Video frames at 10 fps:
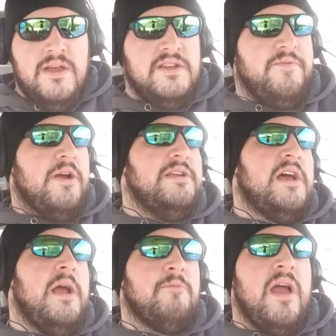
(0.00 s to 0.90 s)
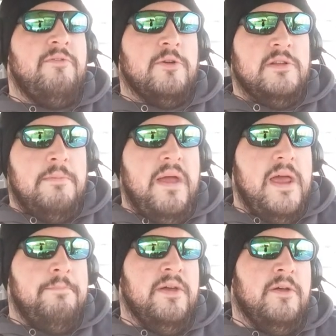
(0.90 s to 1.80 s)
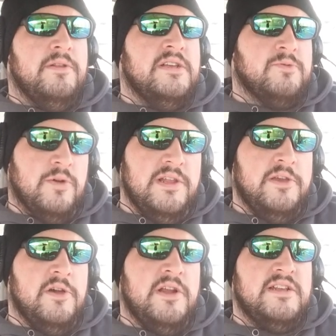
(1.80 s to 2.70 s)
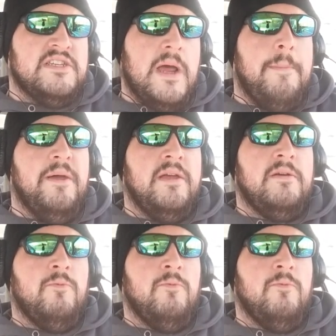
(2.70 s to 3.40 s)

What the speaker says: Teferi Time Raveler in the Bant build is really good at stopping